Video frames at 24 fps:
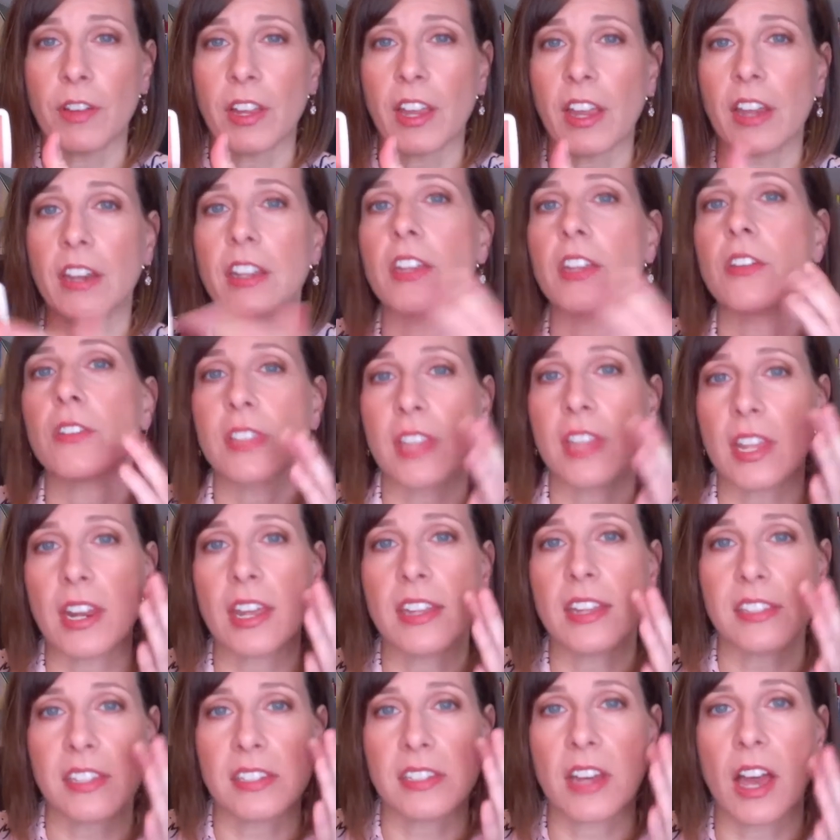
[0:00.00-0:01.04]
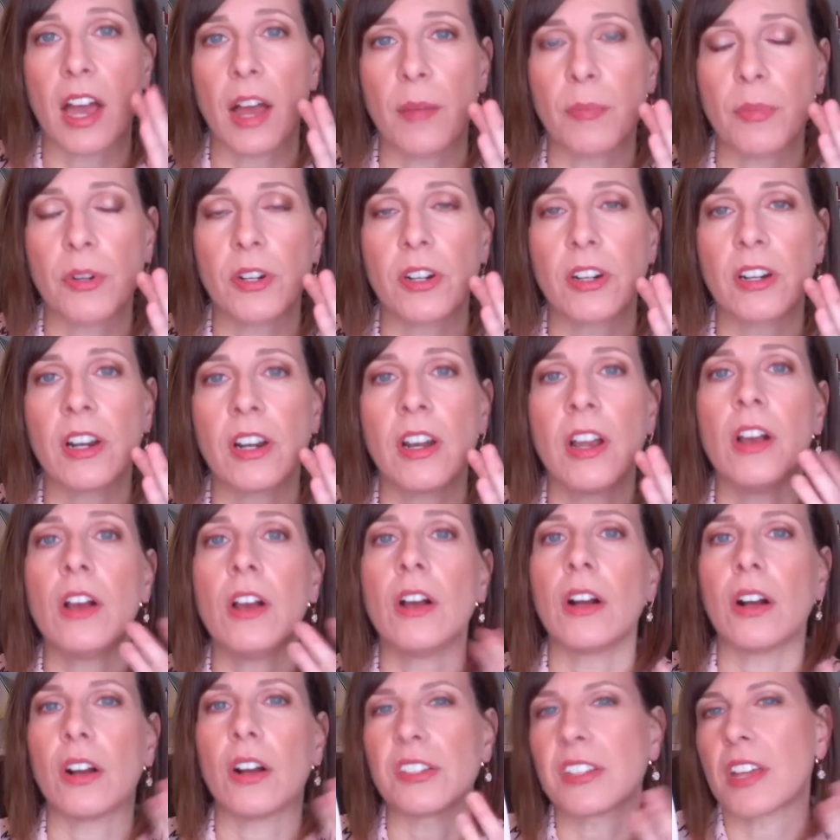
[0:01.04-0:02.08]
I kind of use that as a topper
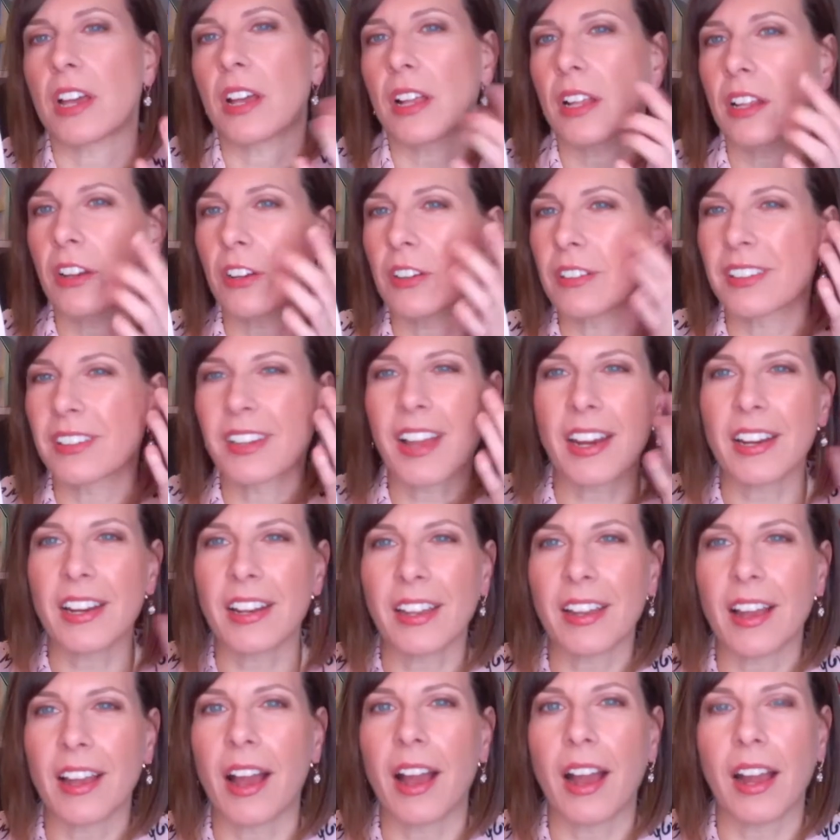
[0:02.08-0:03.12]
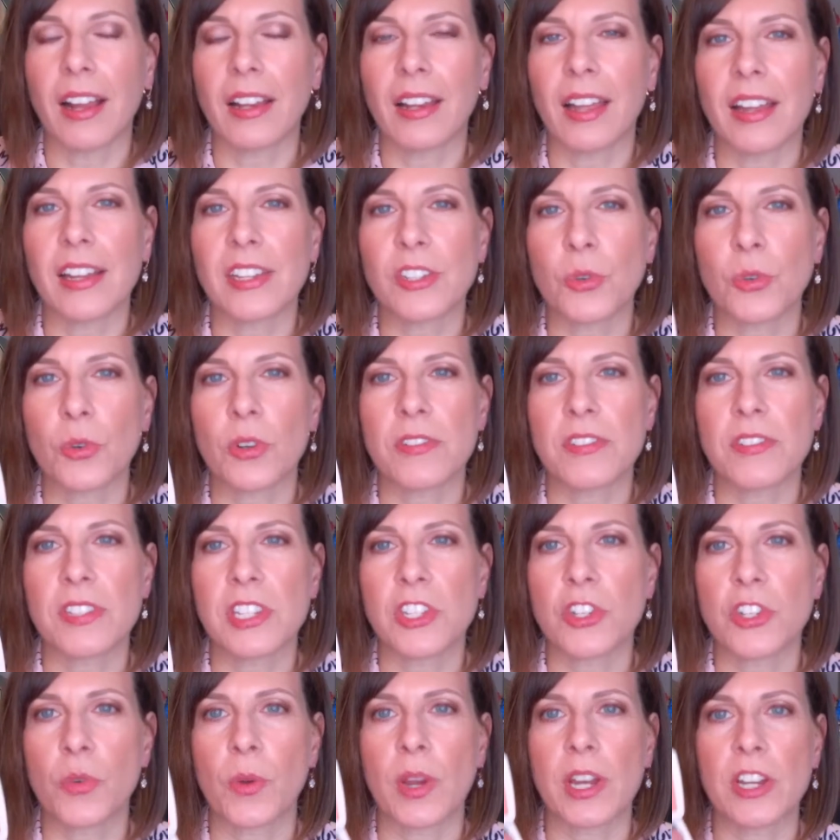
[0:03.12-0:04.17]
on top or kind of like a highlight sort of
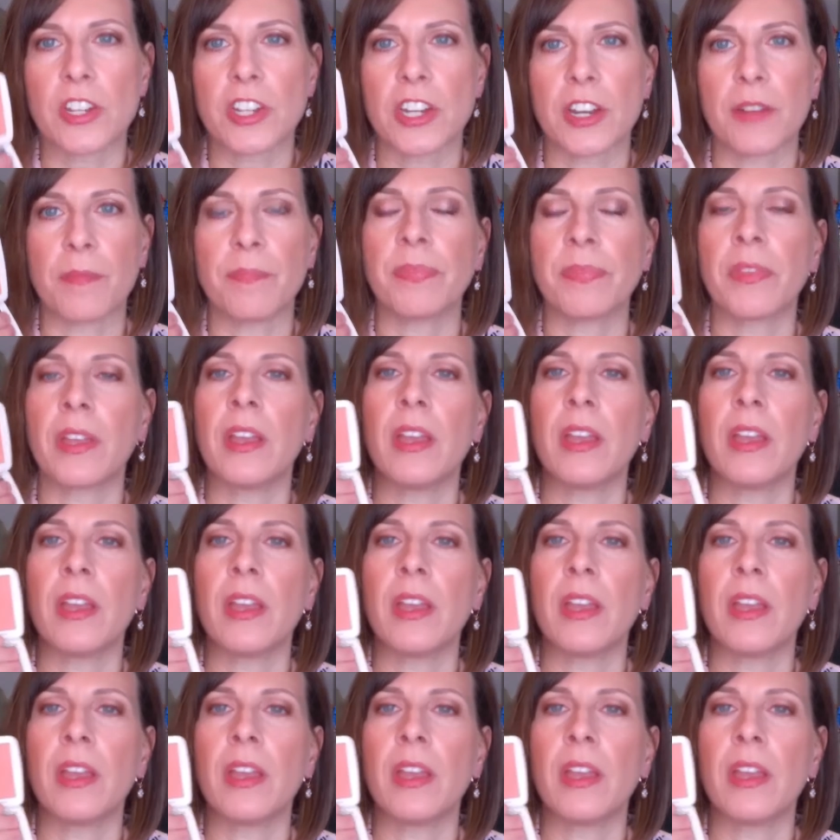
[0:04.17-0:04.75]
situation.